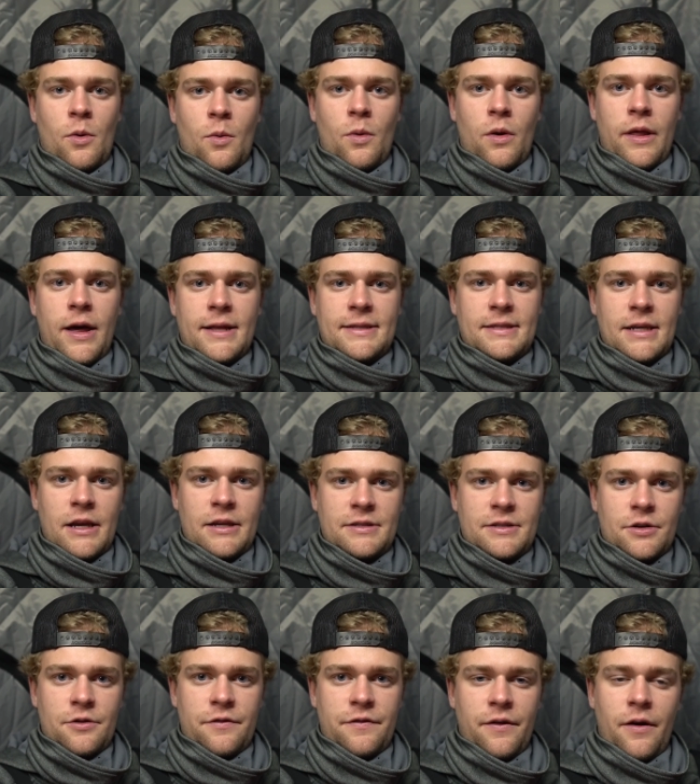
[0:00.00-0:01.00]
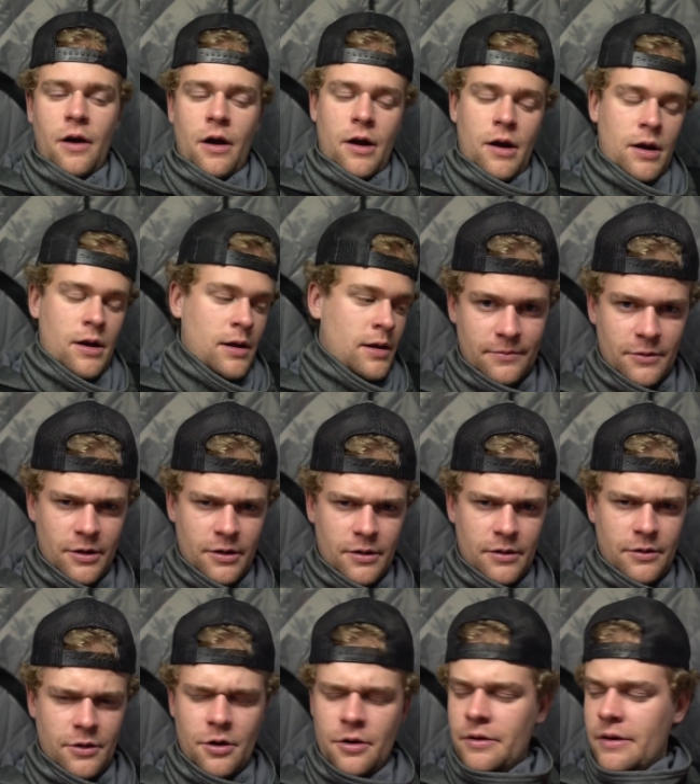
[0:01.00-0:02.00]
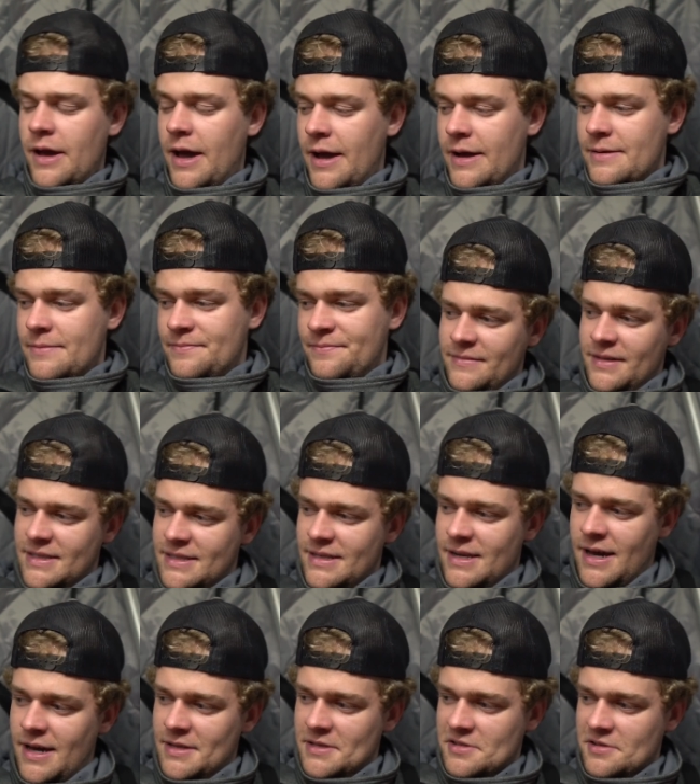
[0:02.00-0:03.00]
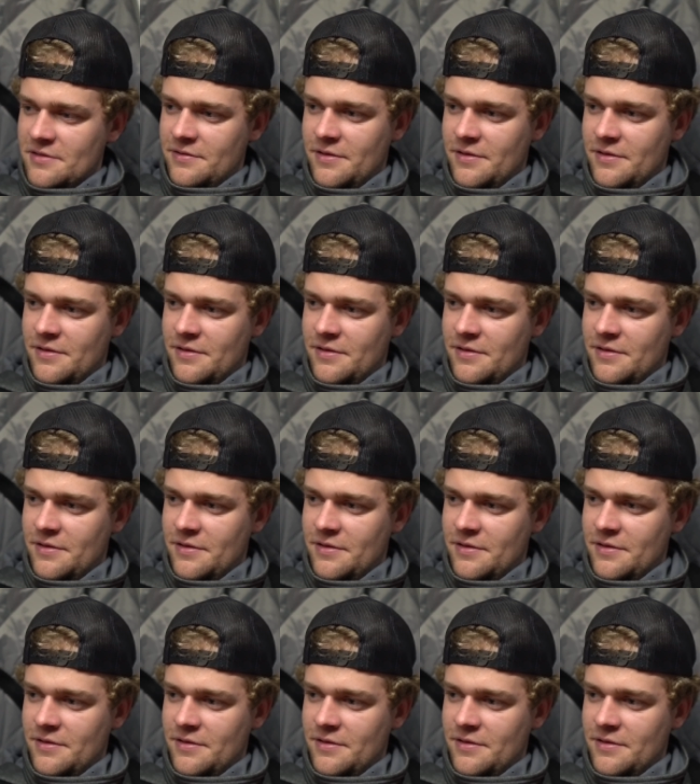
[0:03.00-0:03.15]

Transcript: Well, that's eight so far. Or no, nine. It's nine so